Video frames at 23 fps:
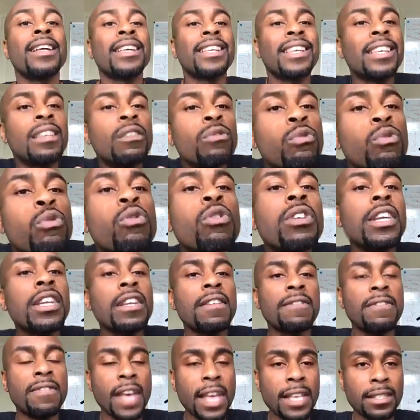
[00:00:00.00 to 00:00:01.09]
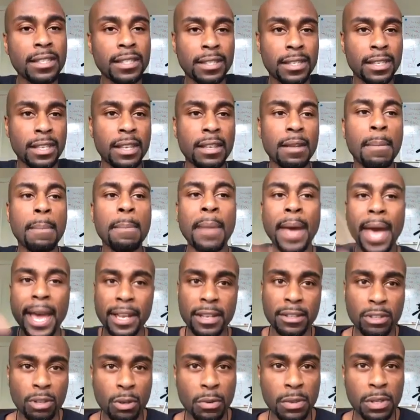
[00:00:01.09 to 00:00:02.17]
He reinvests it back
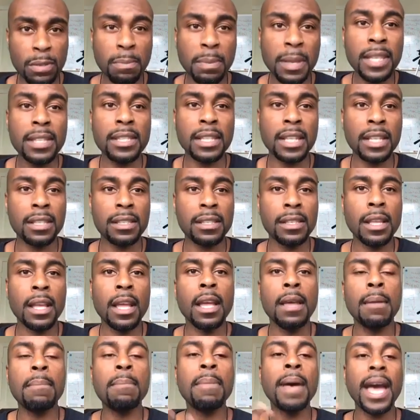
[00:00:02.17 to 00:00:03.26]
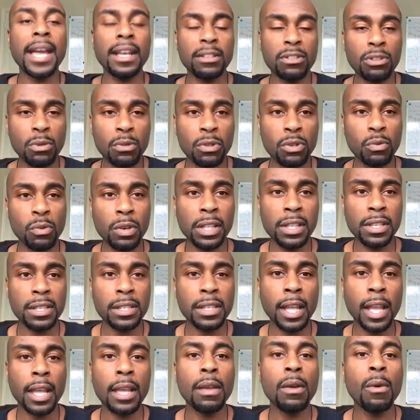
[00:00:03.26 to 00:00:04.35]
into his business and back into his real
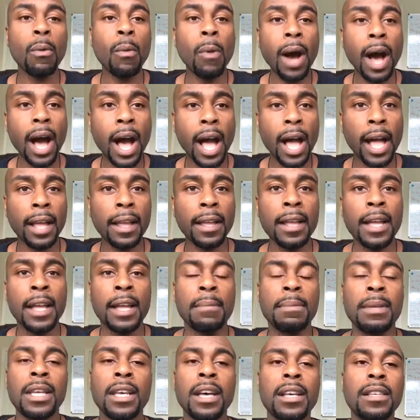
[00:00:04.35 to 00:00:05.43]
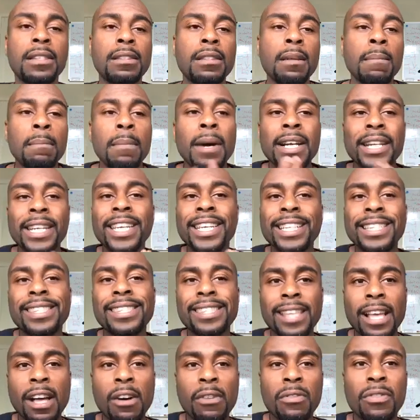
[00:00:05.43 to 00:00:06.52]
estate. Why? Because the money
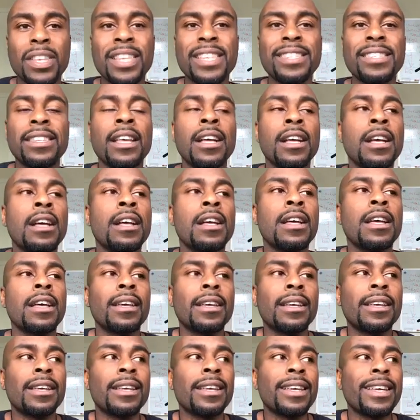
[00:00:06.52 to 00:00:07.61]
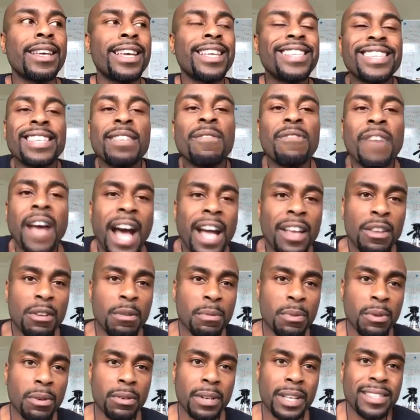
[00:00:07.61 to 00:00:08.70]
itself is it's
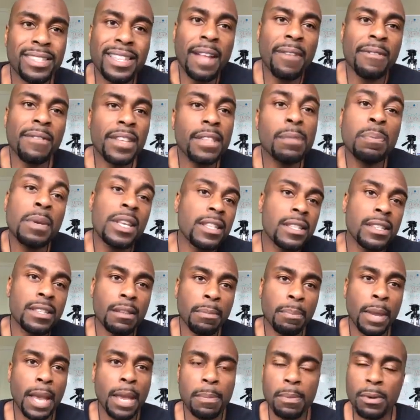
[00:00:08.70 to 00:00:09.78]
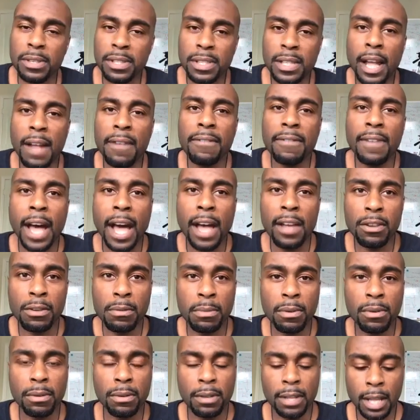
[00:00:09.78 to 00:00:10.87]
invaluable. It's not it's pieces of paper, it's not
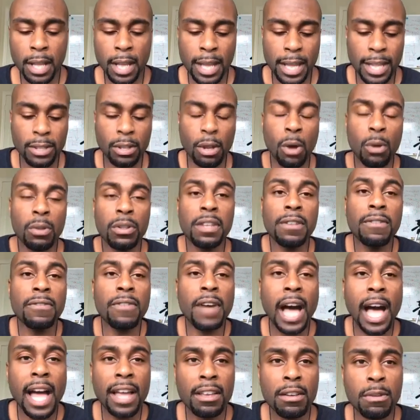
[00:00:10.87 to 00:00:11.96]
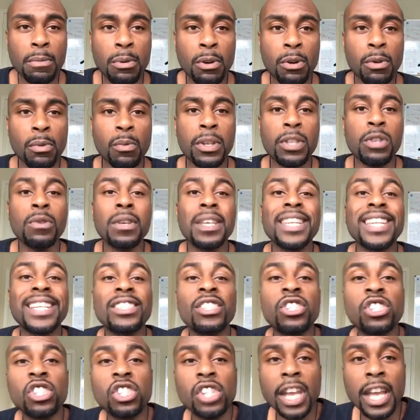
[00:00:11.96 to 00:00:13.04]
valuable. It's only valuable when you could
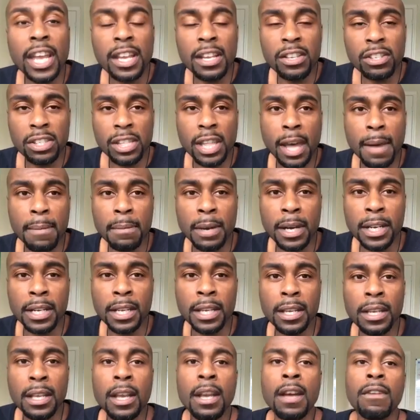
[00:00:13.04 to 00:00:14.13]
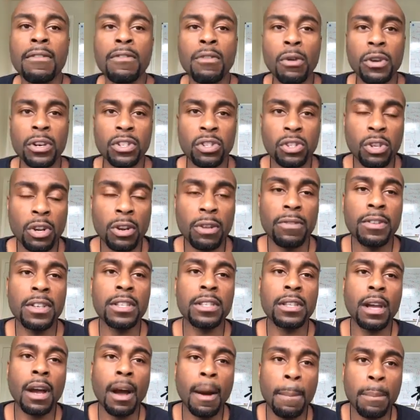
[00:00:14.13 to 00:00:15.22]
exchange that money for a
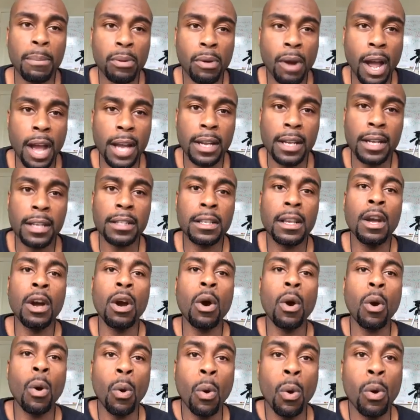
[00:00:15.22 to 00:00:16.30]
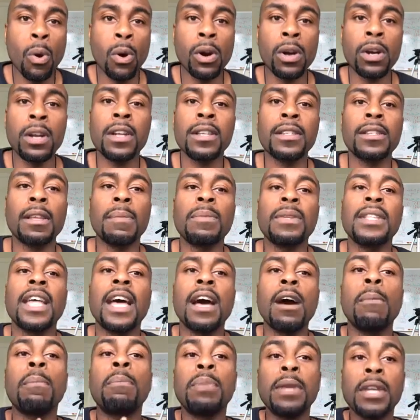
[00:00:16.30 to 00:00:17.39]
service, a product, or something to
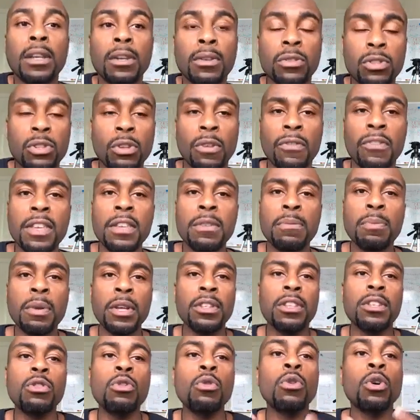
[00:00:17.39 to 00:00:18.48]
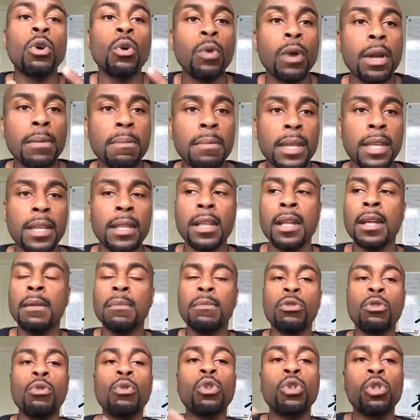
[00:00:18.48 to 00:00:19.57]
help build. So if he's building new equipment,
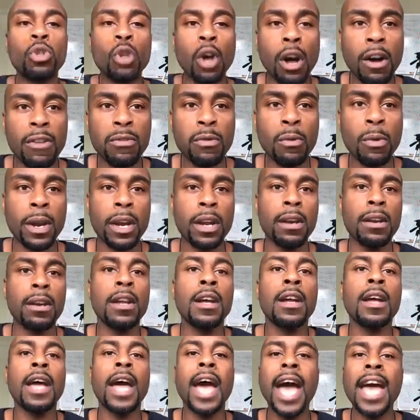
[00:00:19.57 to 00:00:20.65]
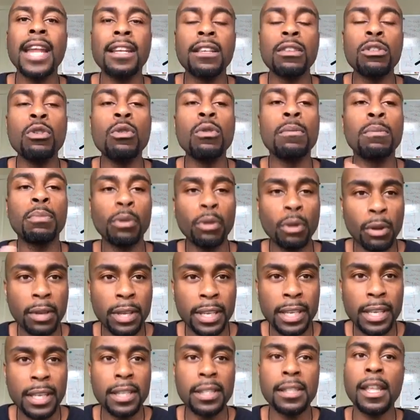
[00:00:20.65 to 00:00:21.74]
new software, adding new
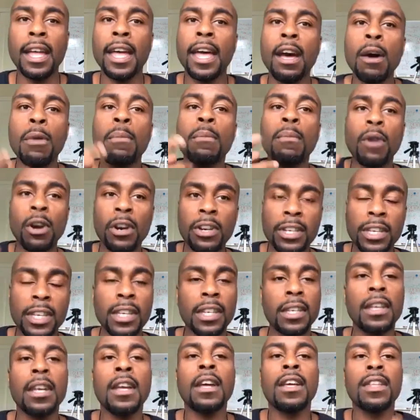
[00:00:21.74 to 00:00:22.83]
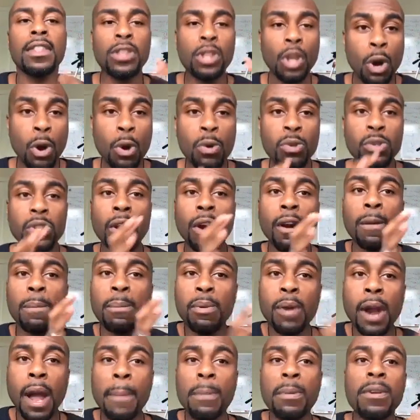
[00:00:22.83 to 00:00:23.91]
employees that help market, those are
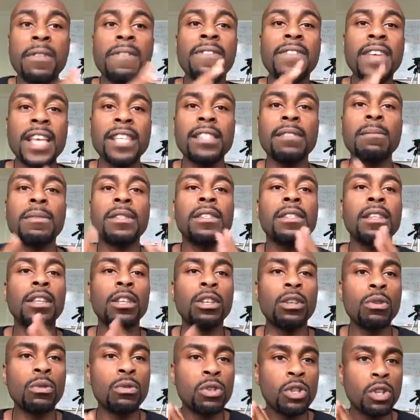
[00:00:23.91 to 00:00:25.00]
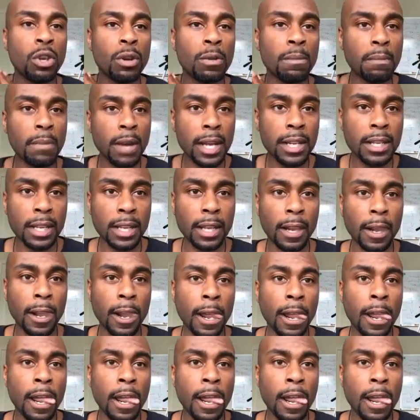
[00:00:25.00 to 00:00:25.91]
proper investments to use your money.